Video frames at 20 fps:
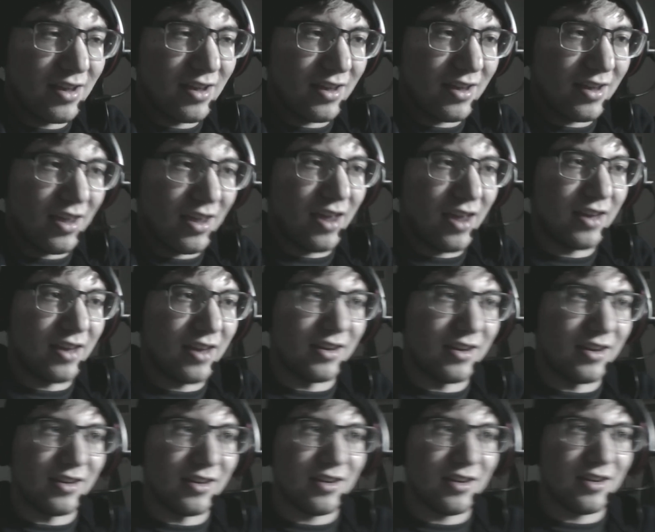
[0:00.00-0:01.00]
and
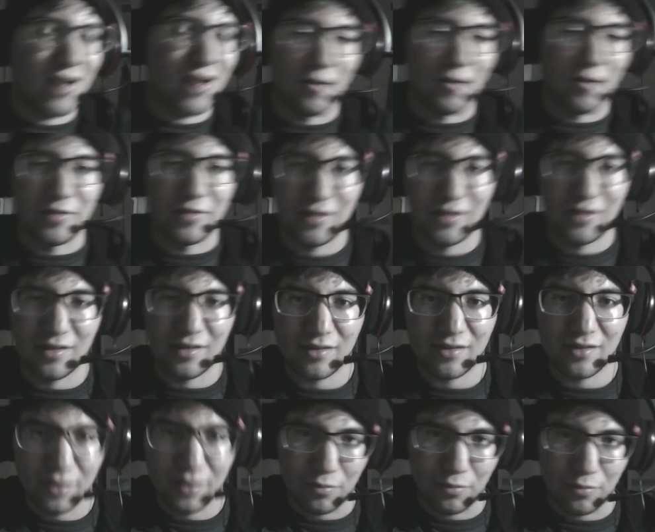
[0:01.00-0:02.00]
I would
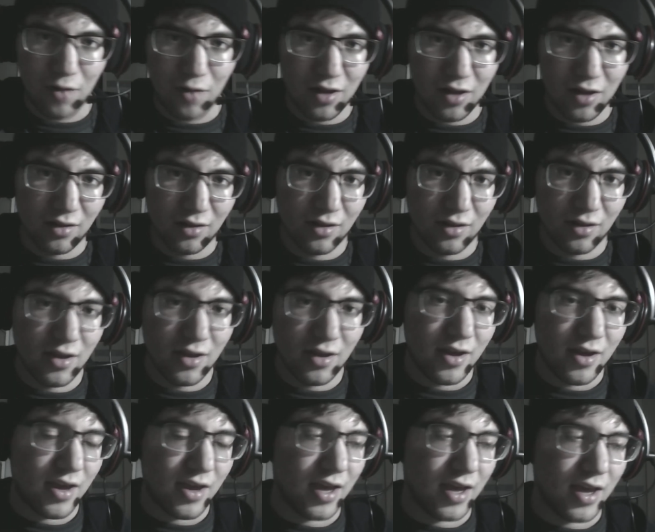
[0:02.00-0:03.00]
sleep well,
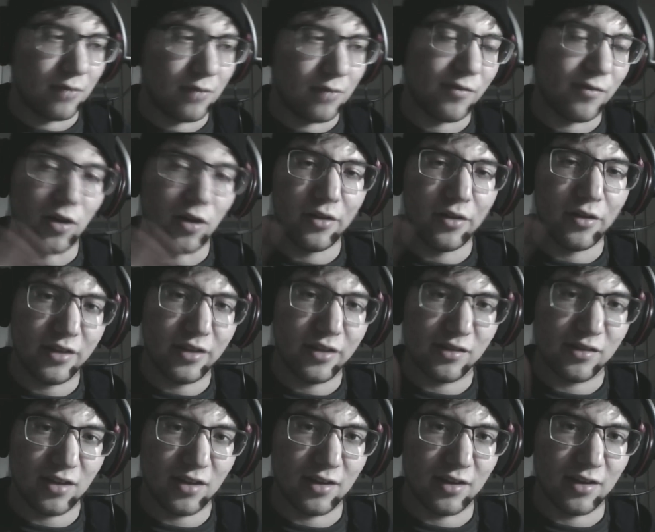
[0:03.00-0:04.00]
and with all these
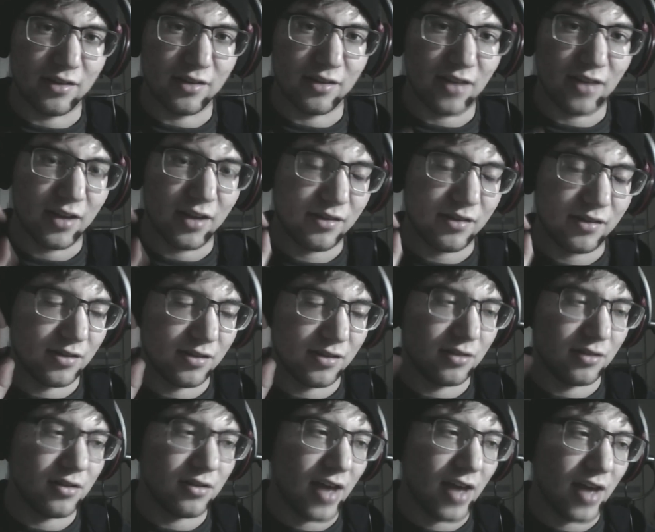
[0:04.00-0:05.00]
things I
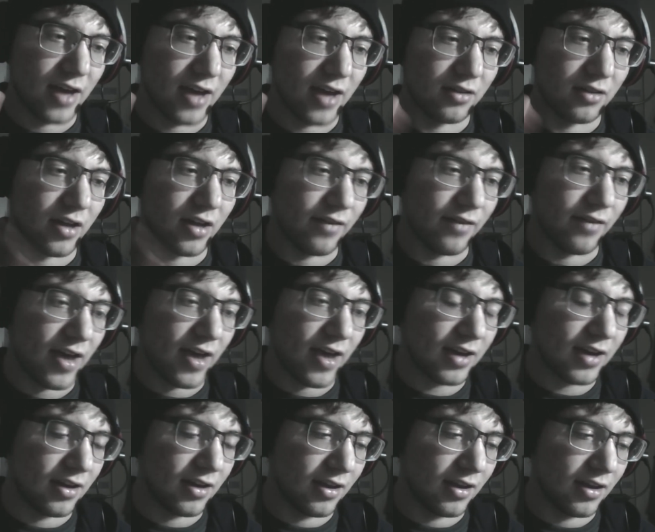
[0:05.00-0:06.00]
still had a lot of
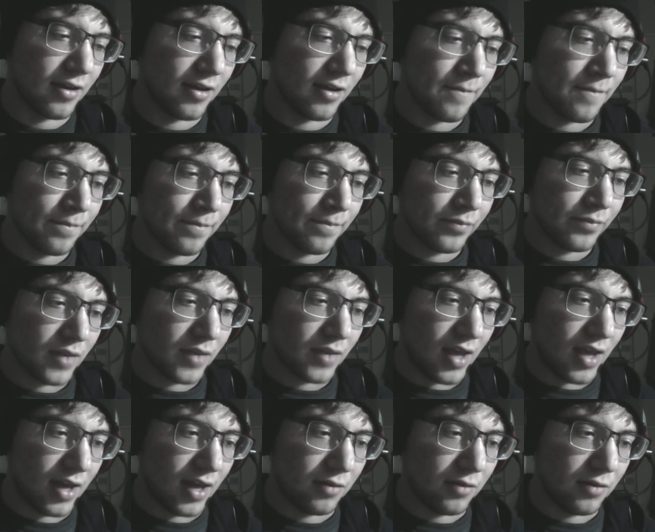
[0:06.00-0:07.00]
acne,
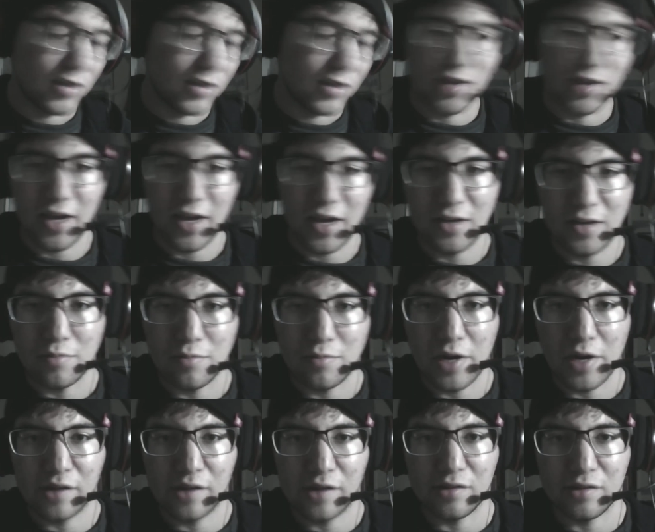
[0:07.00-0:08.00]
and it would kind of
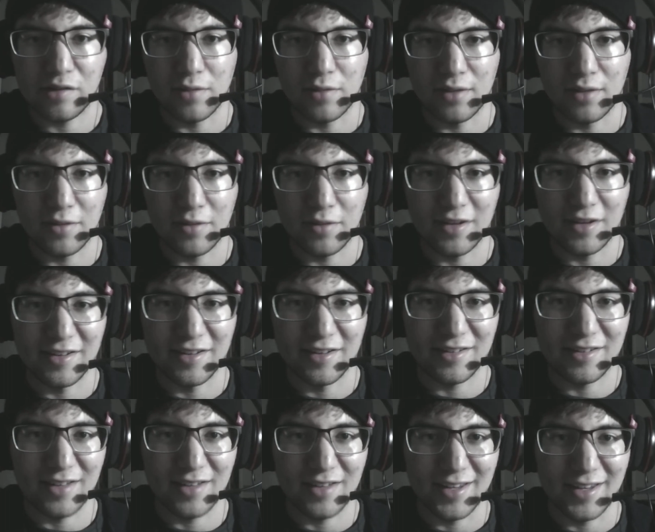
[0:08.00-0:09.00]
depress me
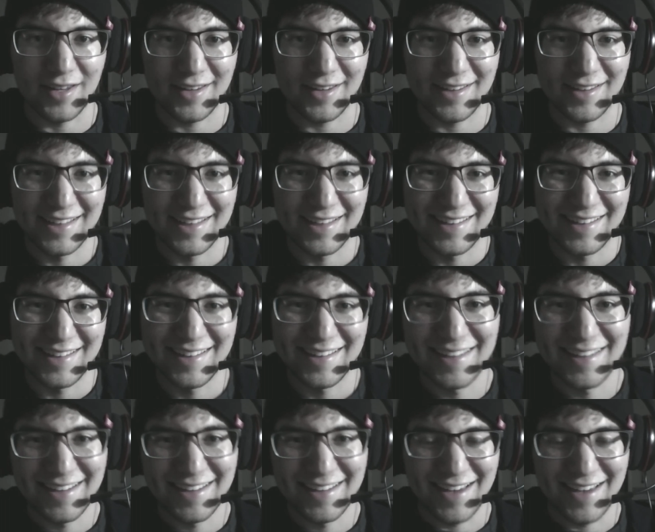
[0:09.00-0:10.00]
because like
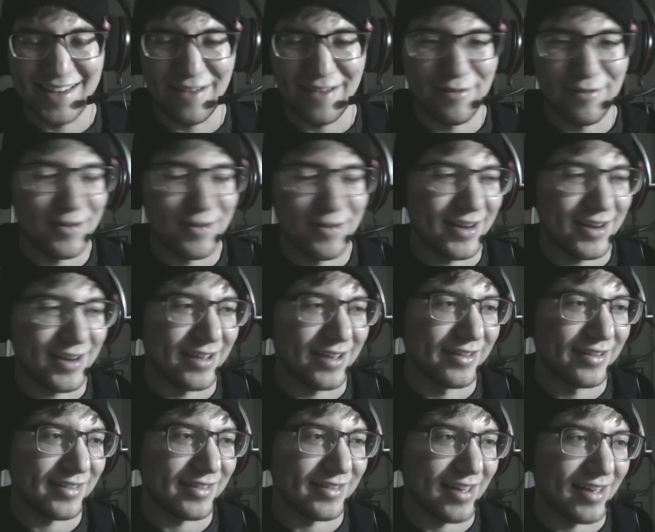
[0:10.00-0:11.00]
everybody
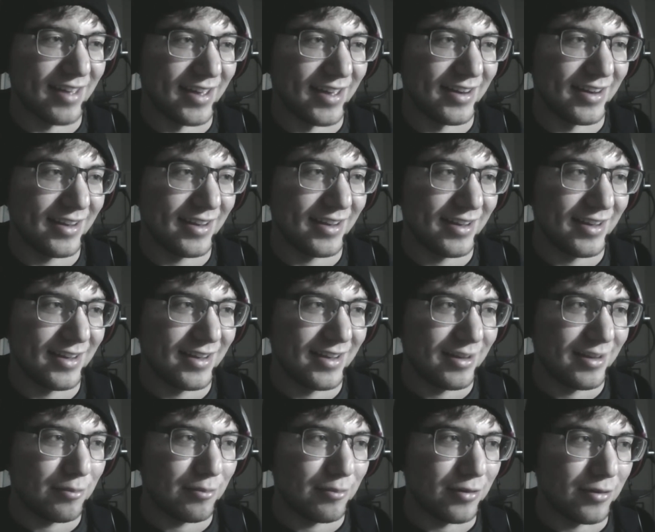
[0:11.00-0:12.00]
else had
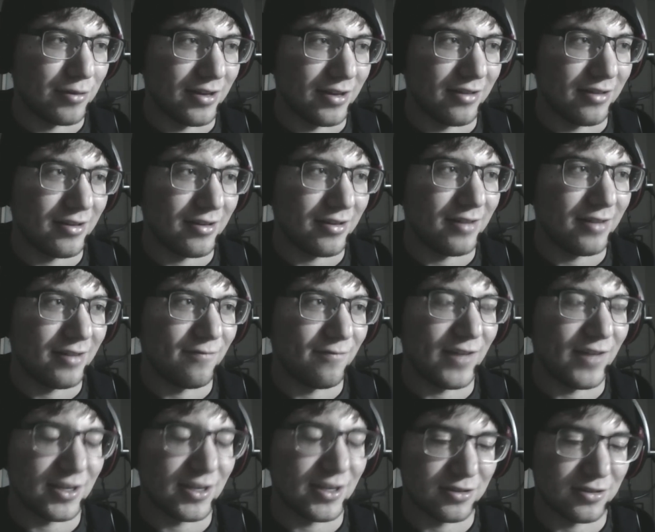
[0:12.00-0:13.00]
pretty good
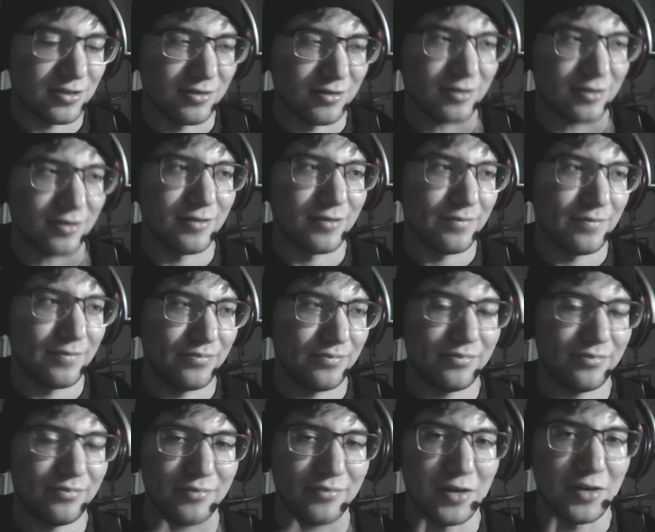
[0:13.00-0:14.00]
facial,
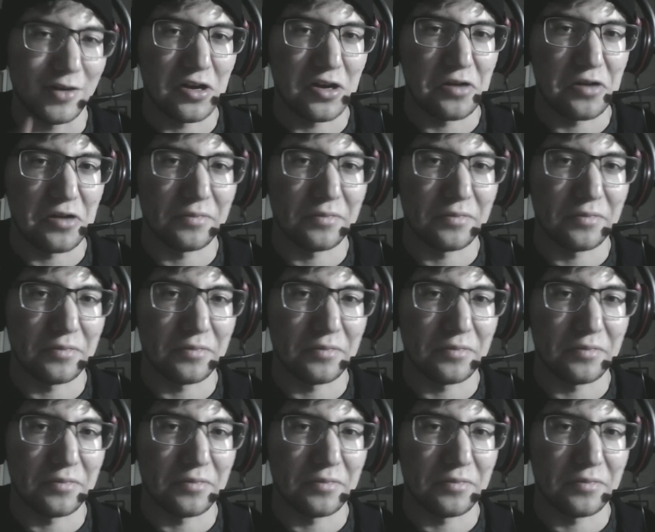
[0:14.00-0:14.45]
you know,